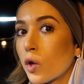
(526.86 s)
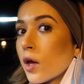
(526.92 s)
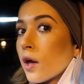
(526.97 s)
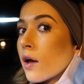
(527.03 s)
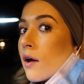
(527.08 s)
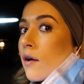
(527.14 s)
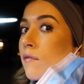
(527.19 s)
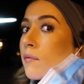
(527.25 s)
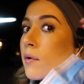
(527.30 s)

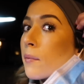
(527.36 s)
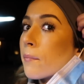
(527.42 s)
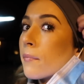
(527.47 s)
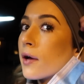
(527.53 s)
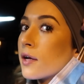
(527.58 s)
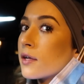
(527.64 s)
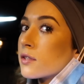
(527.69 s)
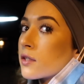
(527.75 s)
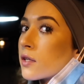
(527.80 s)
Okay, I have my
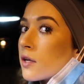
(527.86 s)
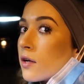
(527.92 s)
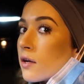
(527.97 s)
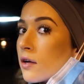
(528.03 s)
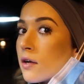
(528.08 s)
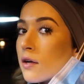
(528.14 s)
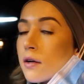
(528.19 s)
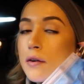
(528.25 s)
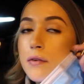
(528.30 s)
mask
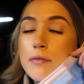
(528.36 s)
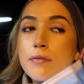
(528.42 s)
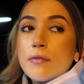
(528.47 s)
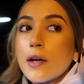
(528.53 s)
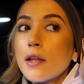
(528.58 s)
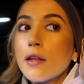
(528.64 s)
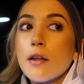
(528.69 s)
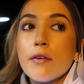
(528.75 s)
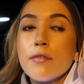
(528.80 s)
here.
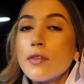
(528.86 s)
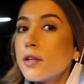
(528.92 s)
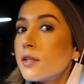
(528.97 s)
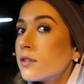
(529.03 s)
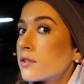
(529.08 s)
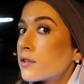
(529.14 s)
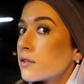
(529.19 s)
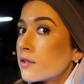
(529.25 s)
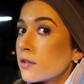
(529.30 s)
I love
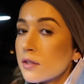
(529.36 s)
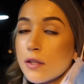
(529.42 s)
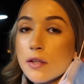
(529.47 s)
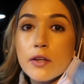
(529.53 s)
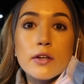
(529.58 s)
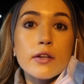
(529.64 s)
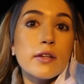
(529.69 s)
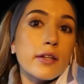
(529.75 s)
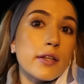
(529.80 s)
these.
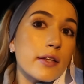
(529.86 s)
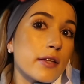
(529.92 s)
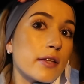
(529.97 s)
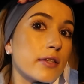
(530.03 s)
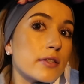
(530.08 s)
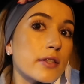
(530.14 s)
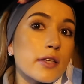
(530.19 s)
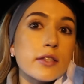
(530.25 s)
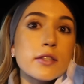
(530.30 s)
Literally,
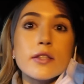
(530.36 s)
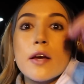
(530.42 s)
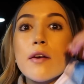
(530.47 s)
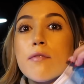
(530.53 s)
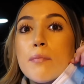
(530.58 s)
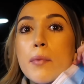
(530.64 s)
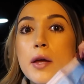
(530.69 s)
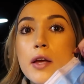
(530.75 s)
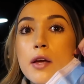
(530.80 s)
these things
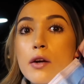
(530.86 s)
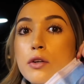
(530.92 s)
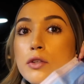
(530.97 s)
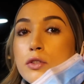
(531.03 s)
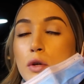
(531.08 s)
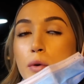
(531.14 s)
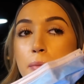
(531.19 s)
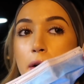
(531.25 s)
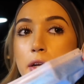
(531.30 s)
save my
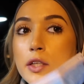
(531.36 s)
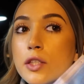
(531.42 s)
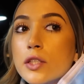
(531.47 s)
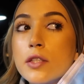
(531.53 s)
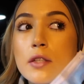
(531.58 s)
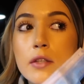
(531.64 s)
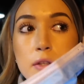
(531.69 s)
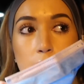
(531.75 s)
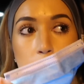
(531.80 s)
ears so
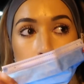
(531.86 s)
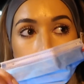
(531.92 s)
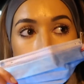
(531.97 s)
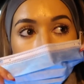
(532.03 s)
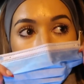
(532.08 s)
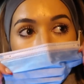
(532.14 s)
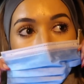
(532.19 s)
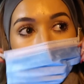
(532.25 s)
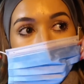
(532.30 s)
much.
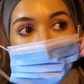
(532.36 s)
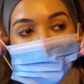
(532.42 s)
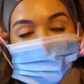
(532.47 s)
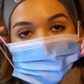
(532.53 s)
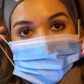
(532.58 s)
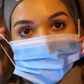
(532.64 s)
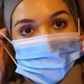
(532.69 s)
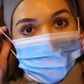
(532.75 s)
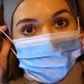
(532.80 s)

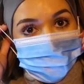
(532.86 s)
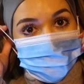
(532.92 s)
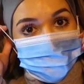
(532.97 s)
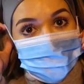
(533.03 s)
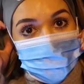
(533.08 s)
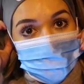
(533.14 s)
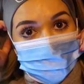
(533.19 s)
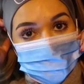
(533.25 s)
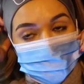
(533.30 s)
Got it
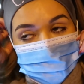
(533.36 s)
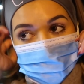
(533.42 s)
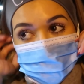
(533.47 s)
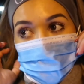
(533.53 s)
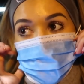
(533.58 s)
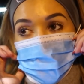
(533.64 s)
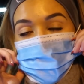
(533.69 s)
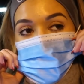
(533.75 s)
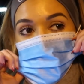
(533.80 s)
from
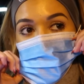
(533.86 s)
Amazon.